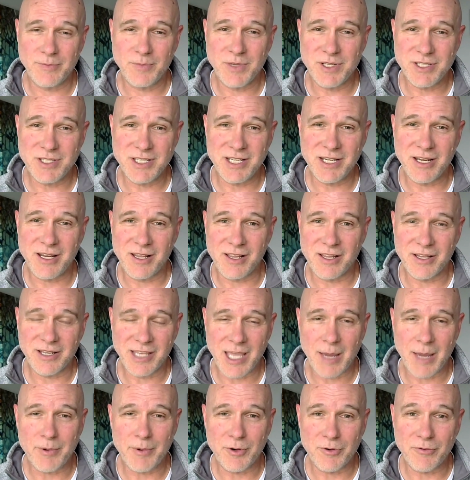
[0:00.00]
particular
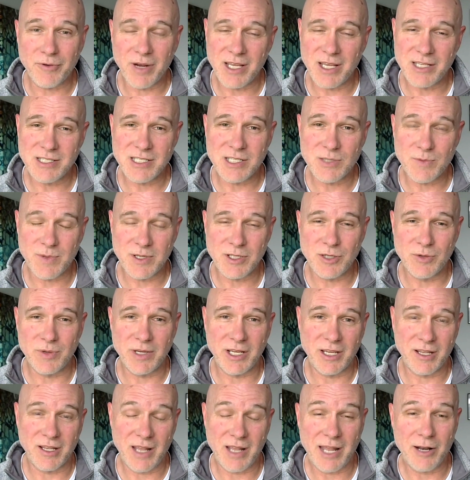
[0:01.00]
capital raise is we're
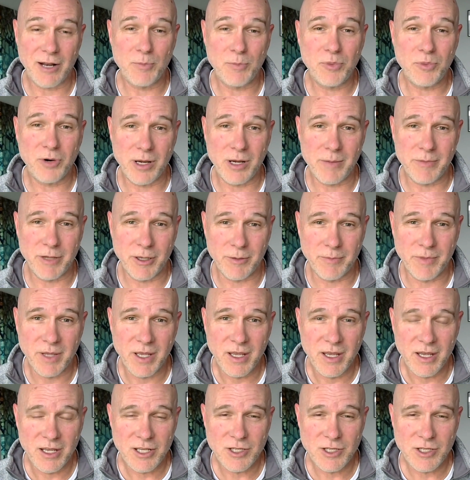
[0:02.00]
doing it at a premium